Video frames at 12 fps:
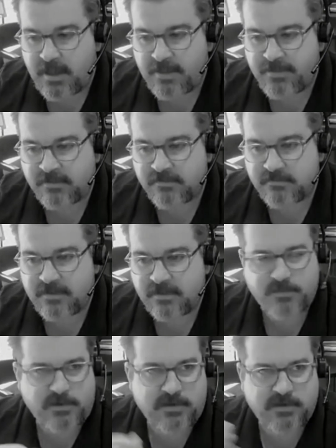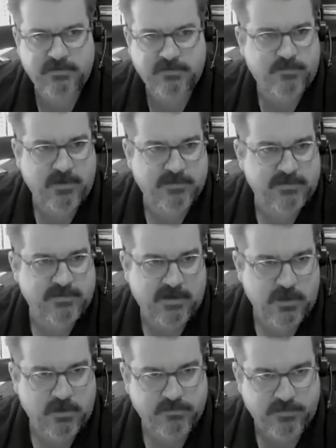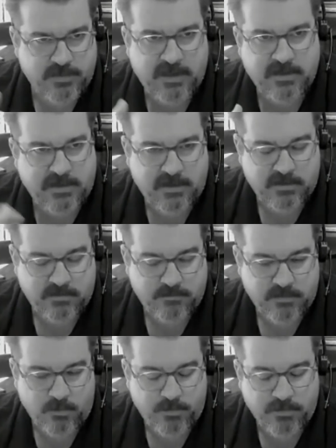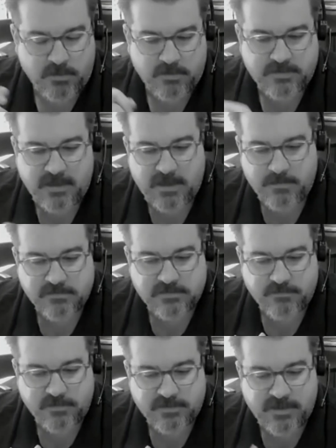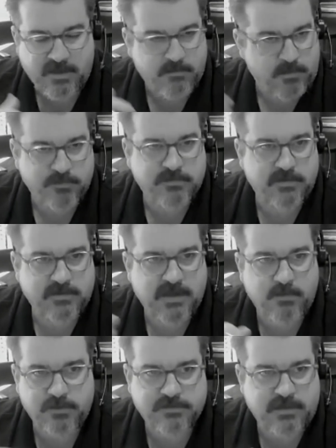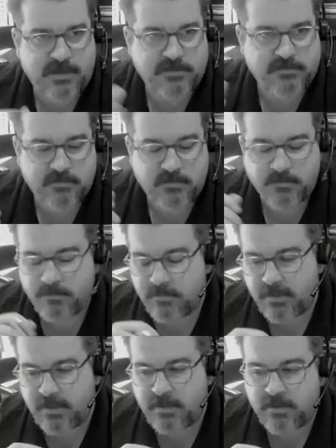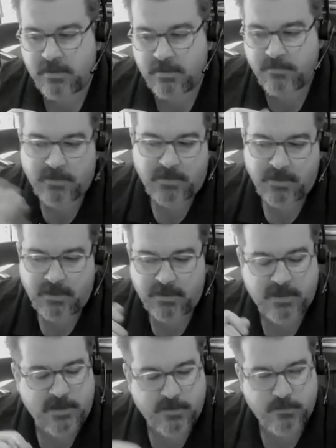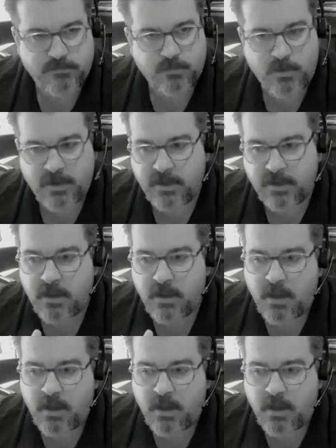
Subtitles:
And that's been an issue for us, how to charge for that, and how to, bill our time and stuff like that. Most of the time we just answer them and it kind of goes away.